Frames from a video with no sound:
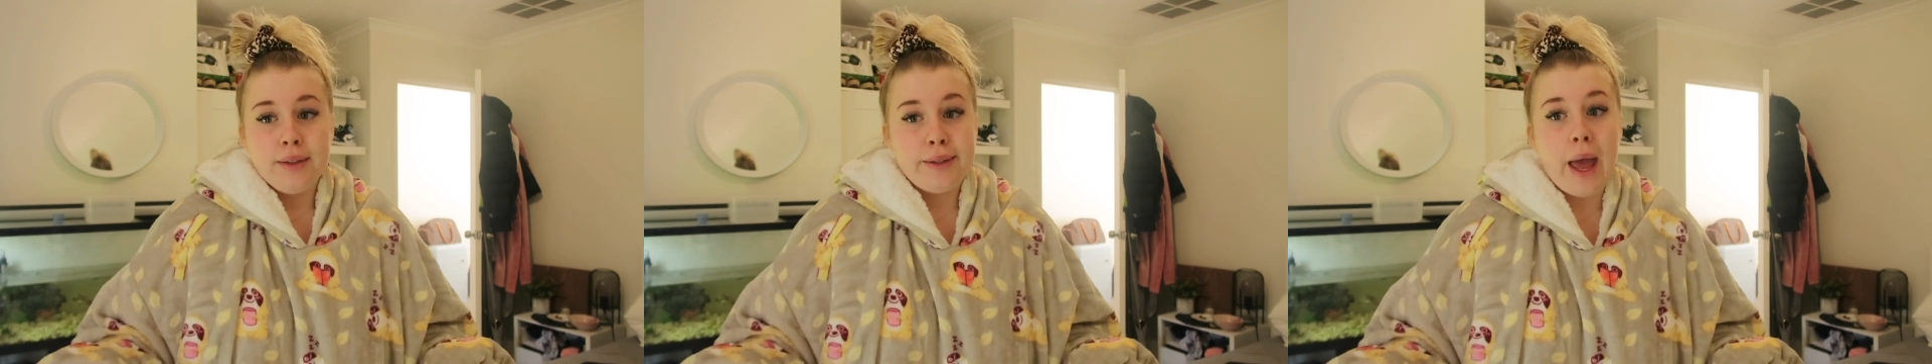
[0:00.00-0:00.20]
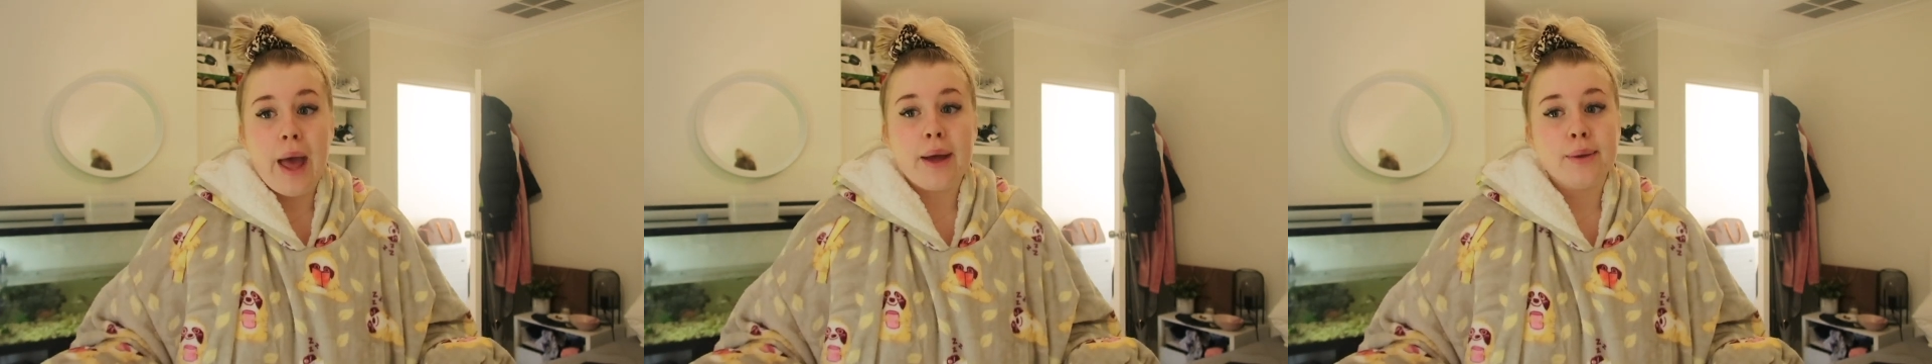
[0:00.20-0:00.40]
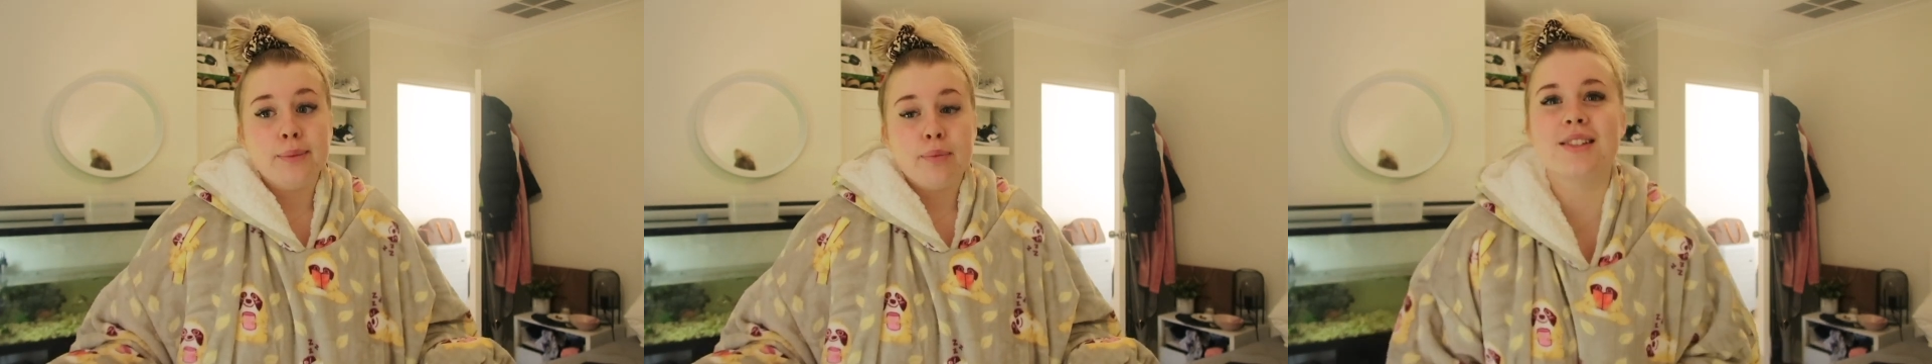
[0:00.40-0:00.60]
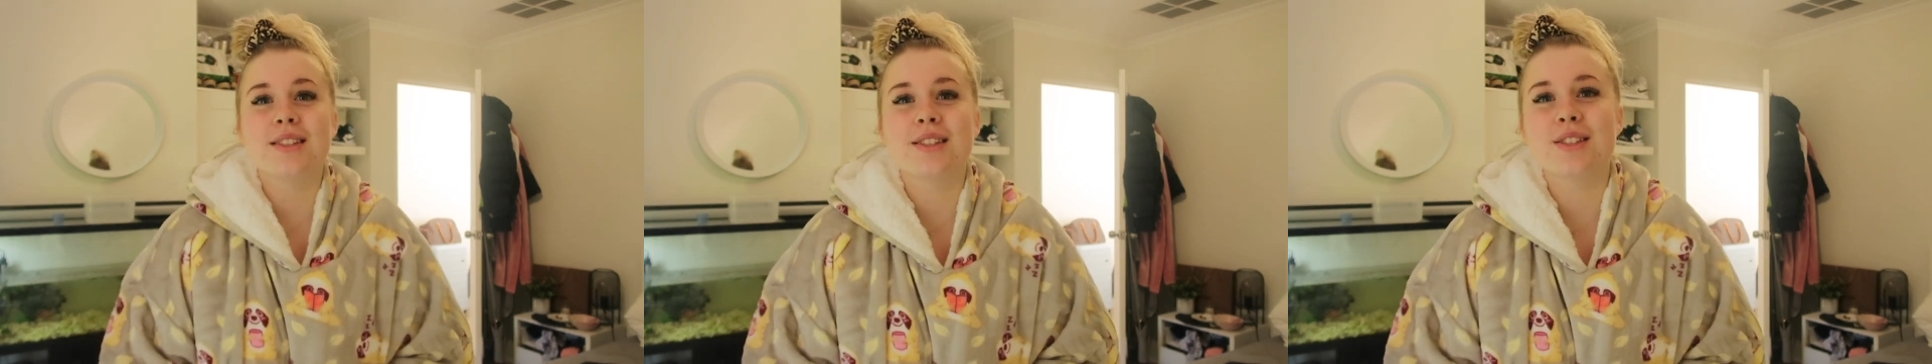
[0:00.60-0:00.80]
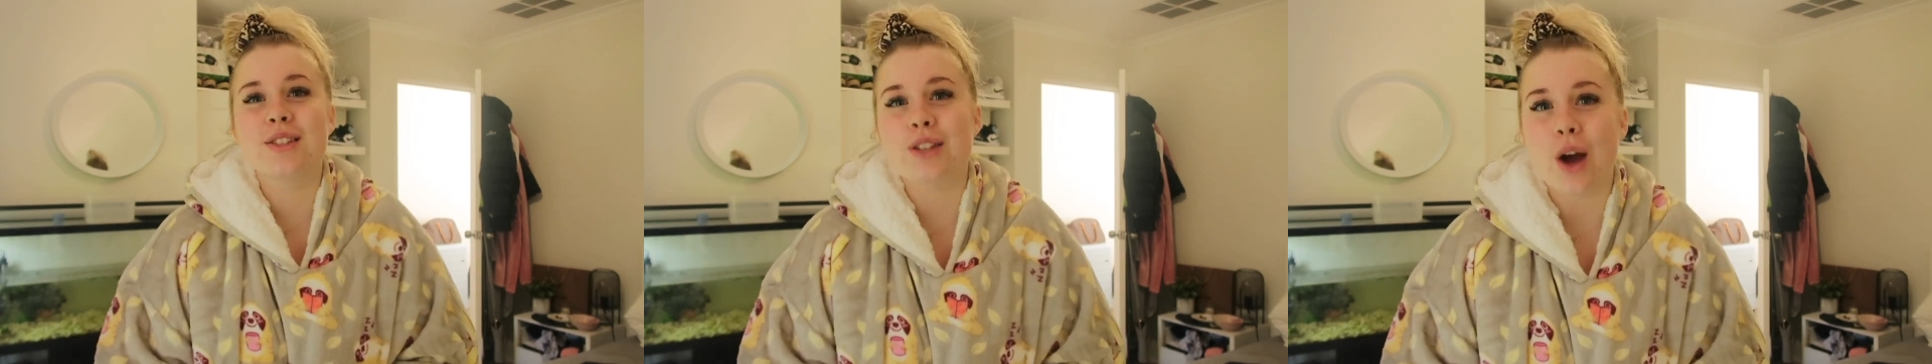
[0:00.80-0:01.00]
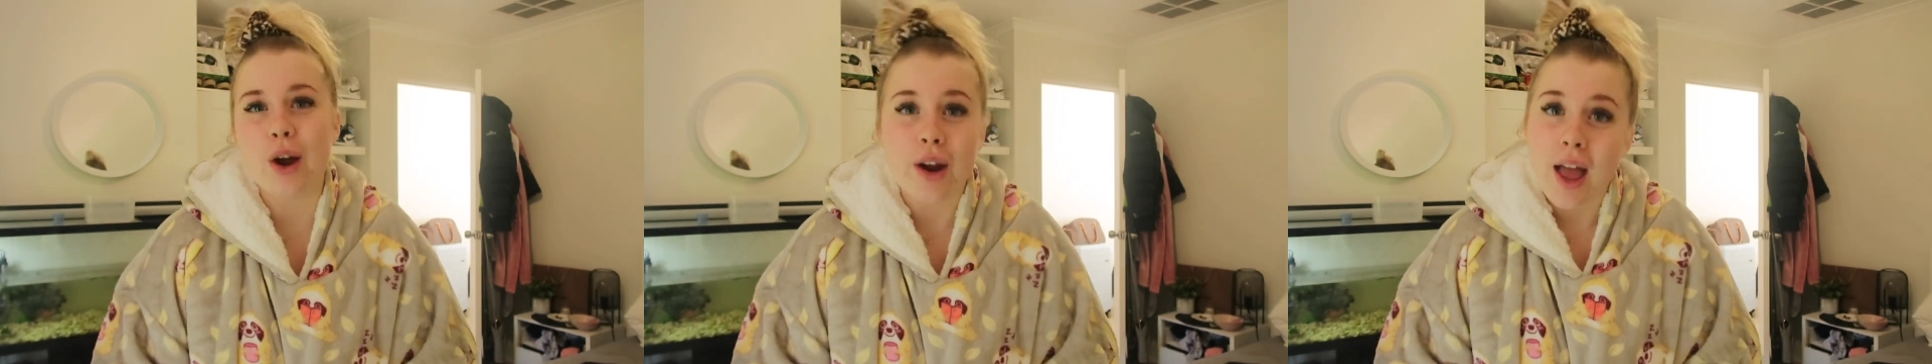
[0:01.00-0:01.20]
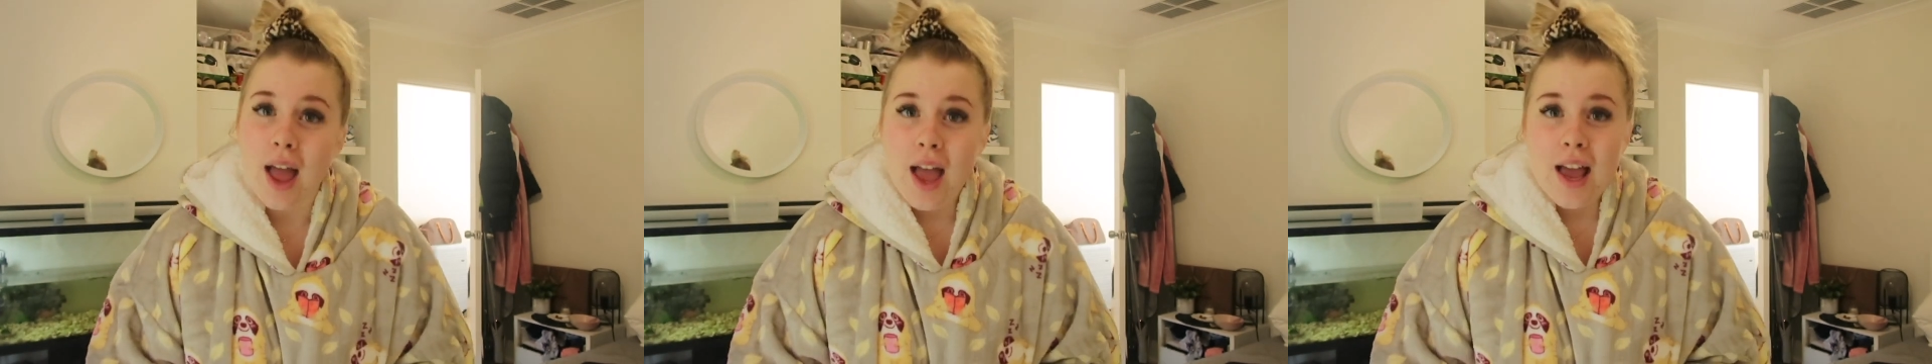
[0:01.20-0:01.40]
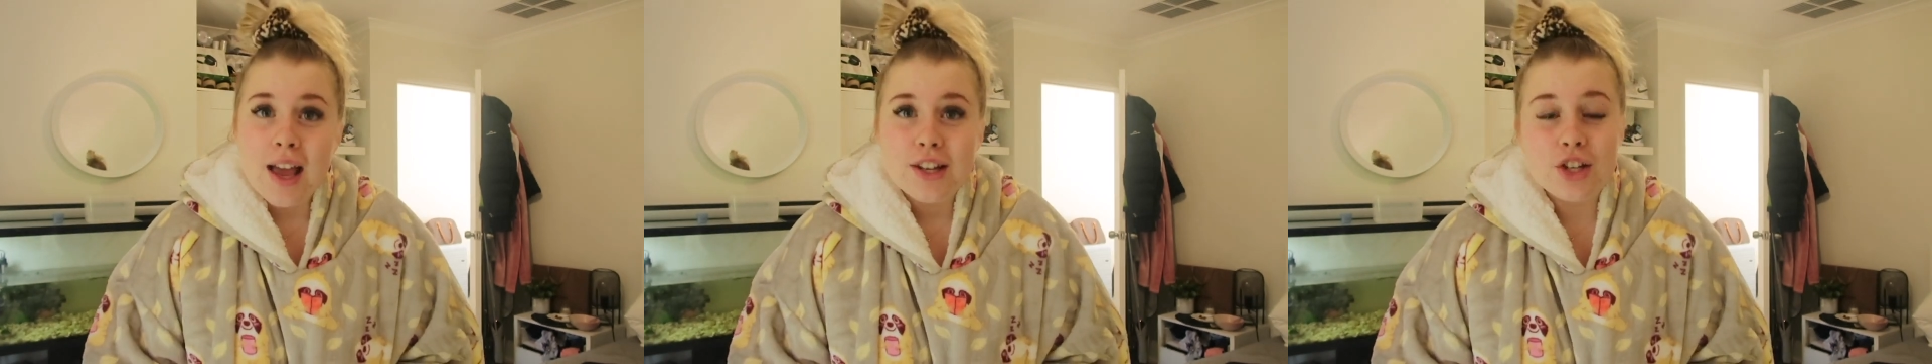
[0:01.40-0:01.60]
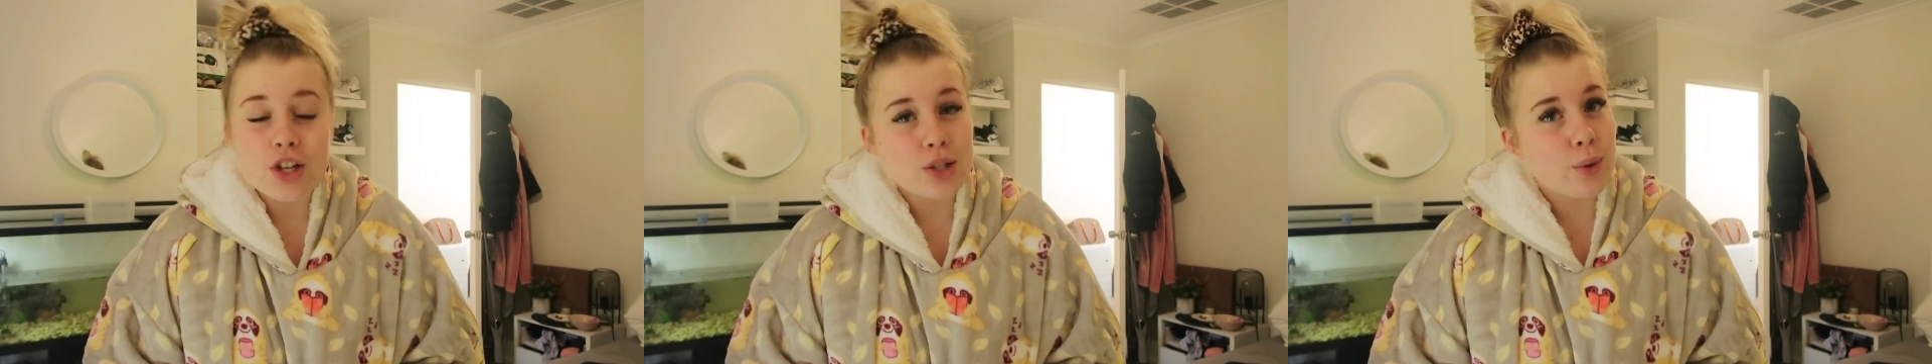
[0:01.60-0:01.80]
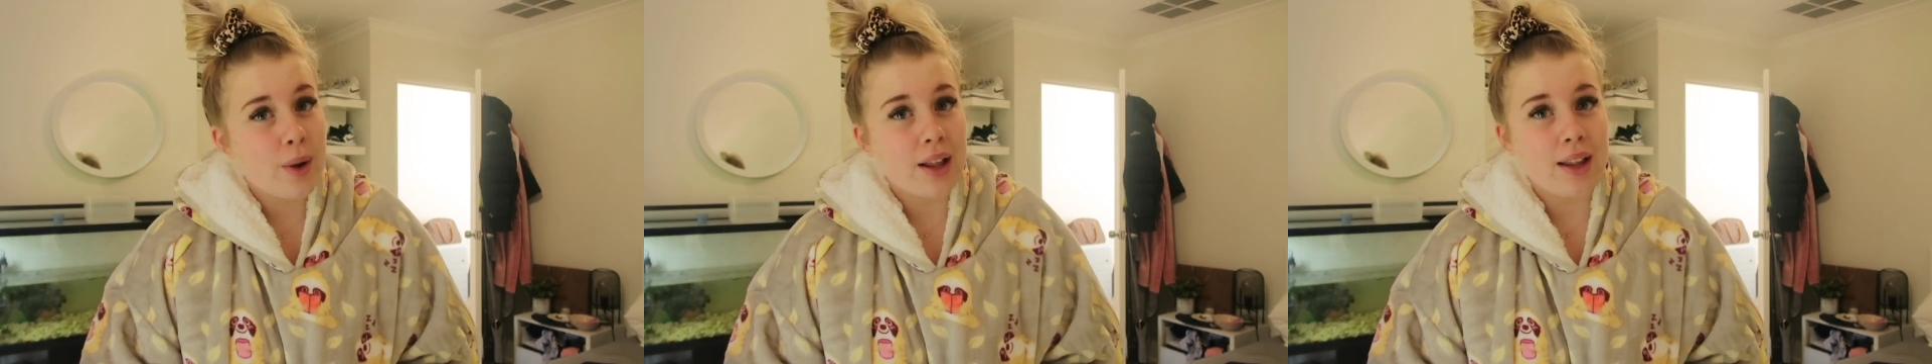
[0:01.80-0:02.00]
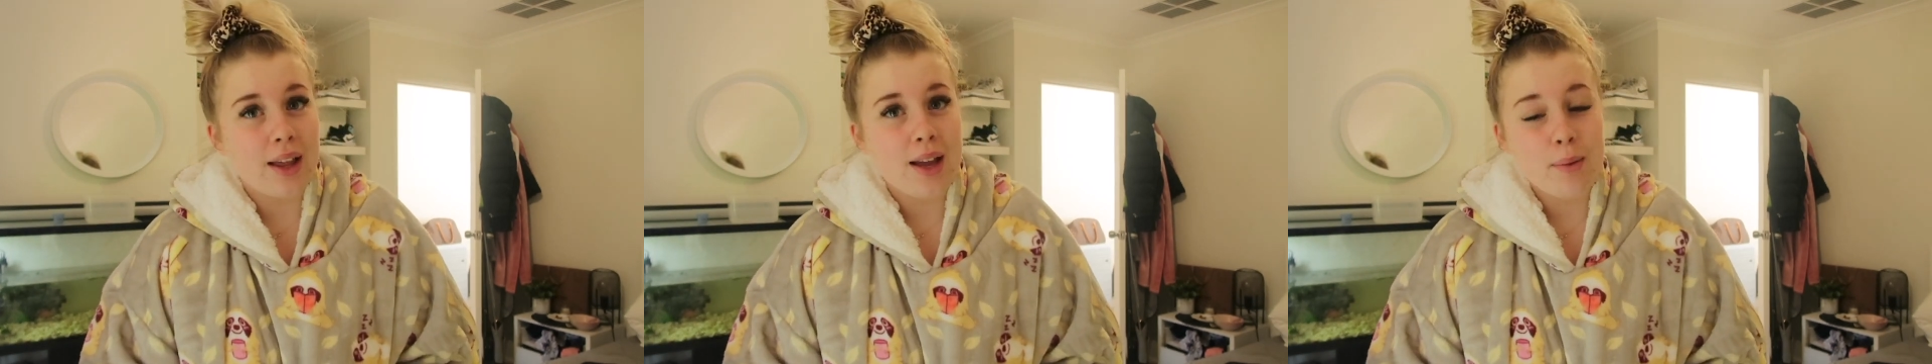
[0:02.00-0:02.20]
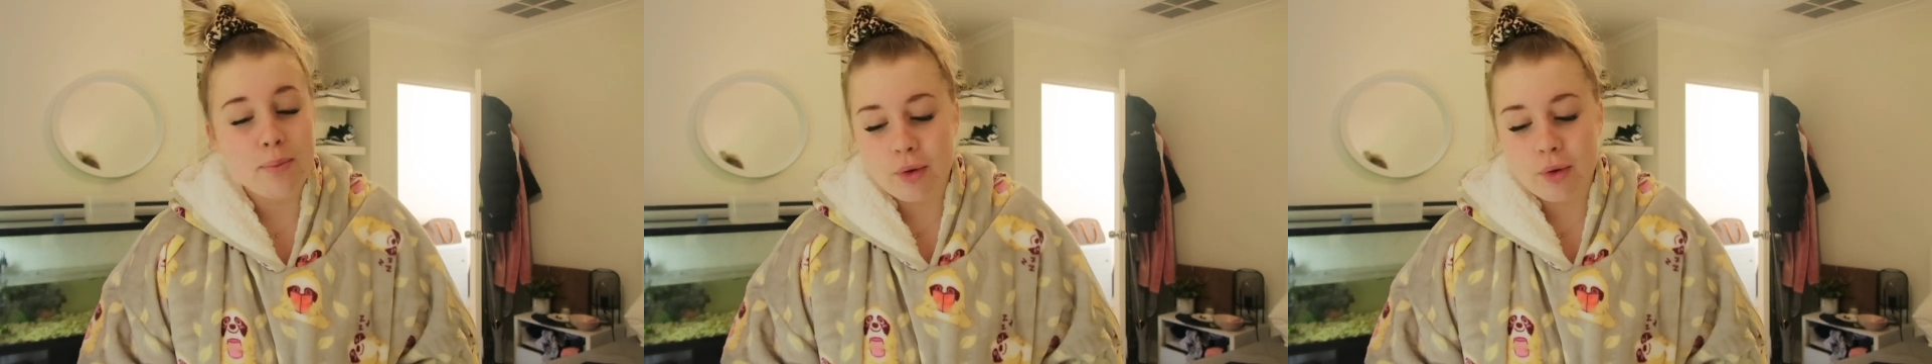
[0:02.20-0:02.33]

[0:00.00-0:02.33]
Yeah, so just quickly